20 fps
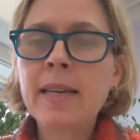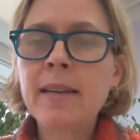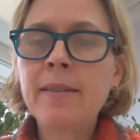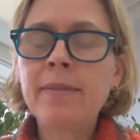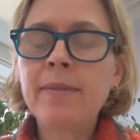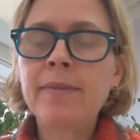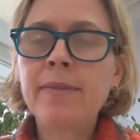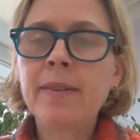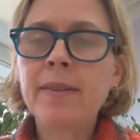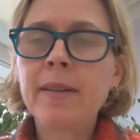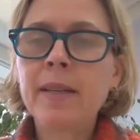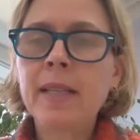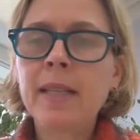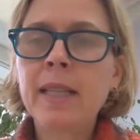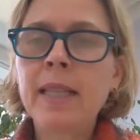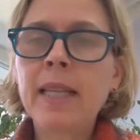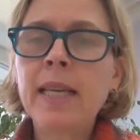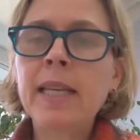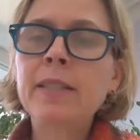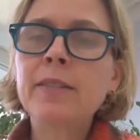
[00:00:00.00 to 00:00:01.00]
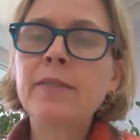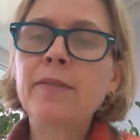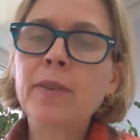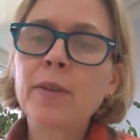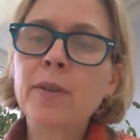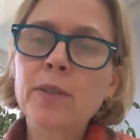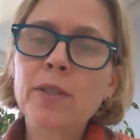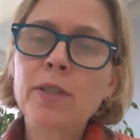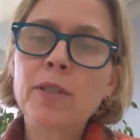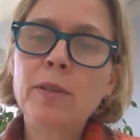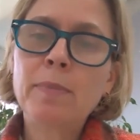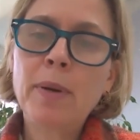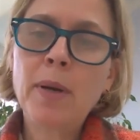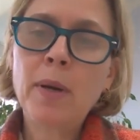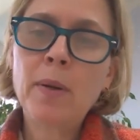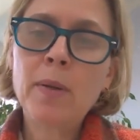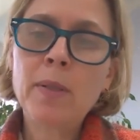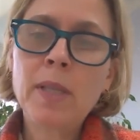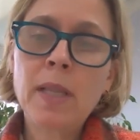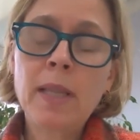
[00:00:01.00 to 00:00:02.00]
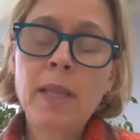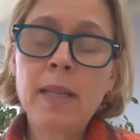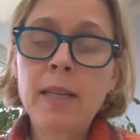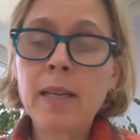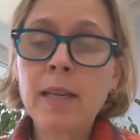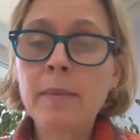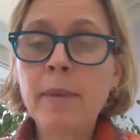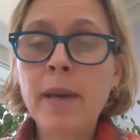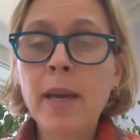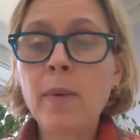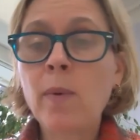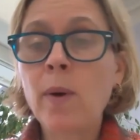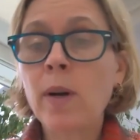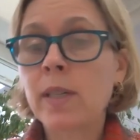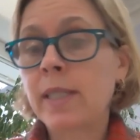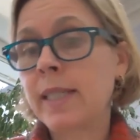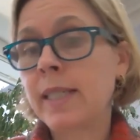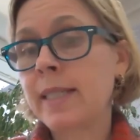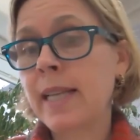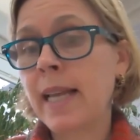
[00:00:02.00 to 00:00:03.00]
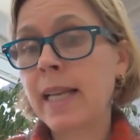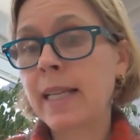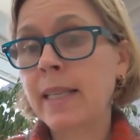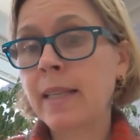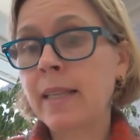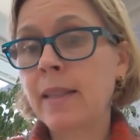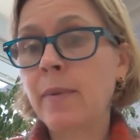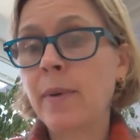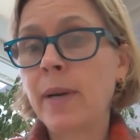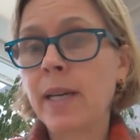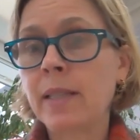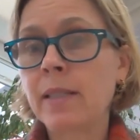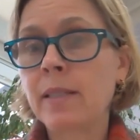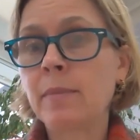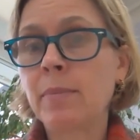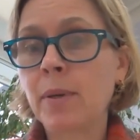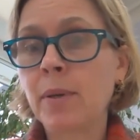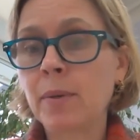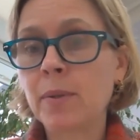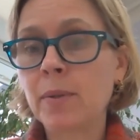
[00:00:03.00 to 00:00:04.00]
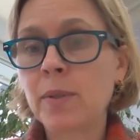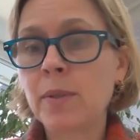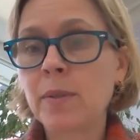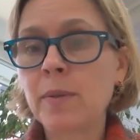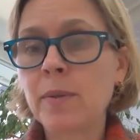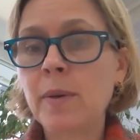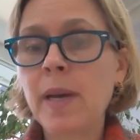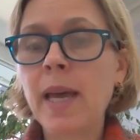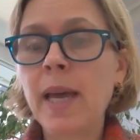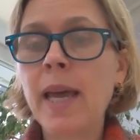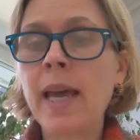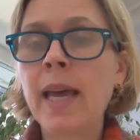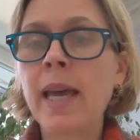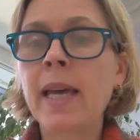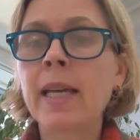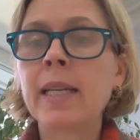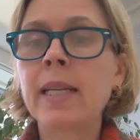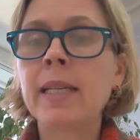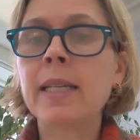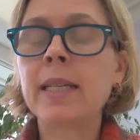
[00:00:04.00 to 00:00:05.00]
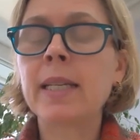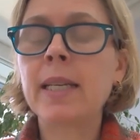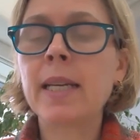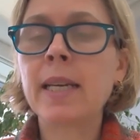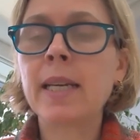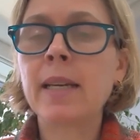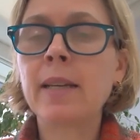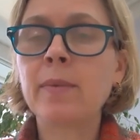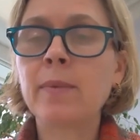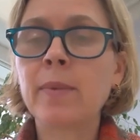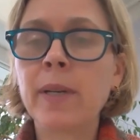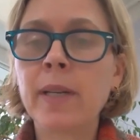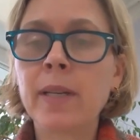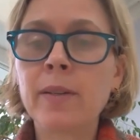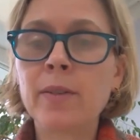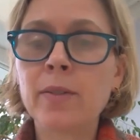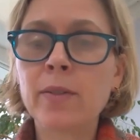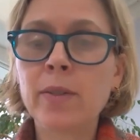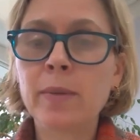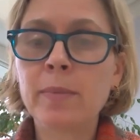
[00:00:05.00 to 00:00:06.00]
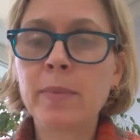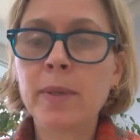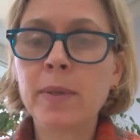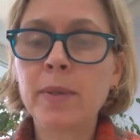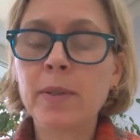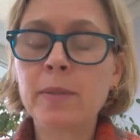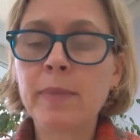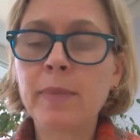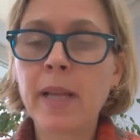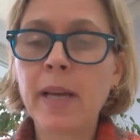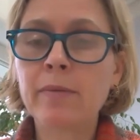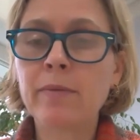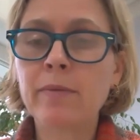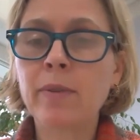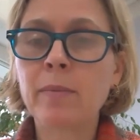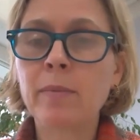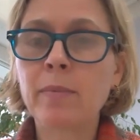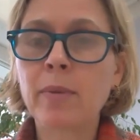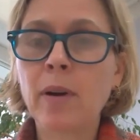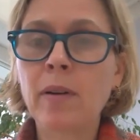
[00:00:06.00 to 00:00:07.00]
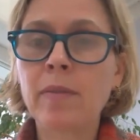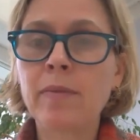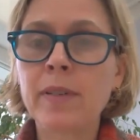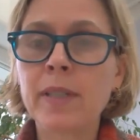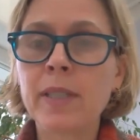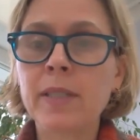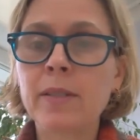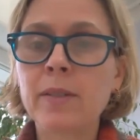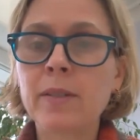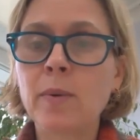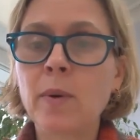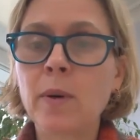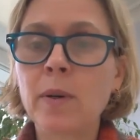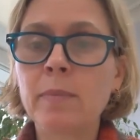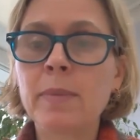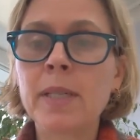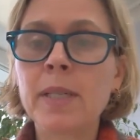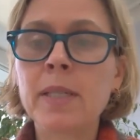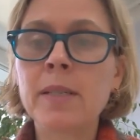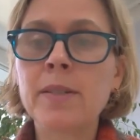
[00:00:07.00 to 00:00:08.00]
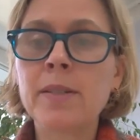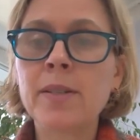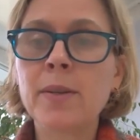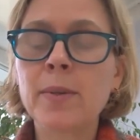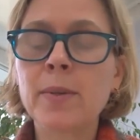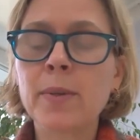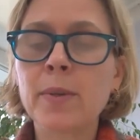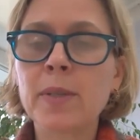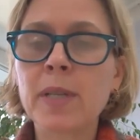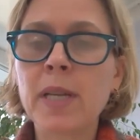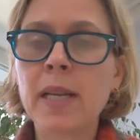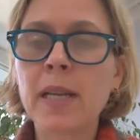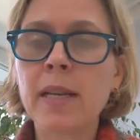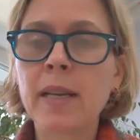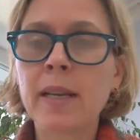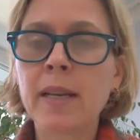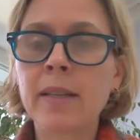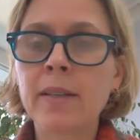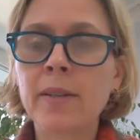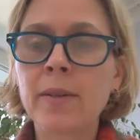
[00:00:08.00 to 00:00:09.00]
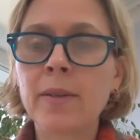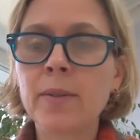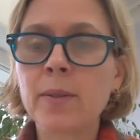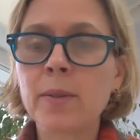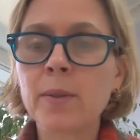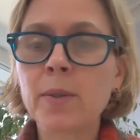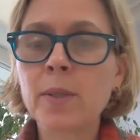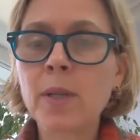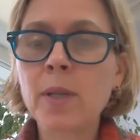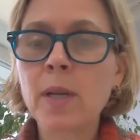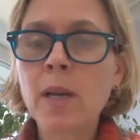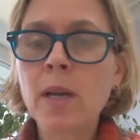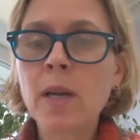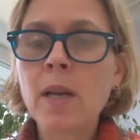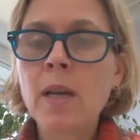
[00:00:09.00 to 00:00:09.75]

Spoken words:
if, let's first suppose that the DMA works exactly the way it's supposed to, and it redistributes platform profits toward business users and end users.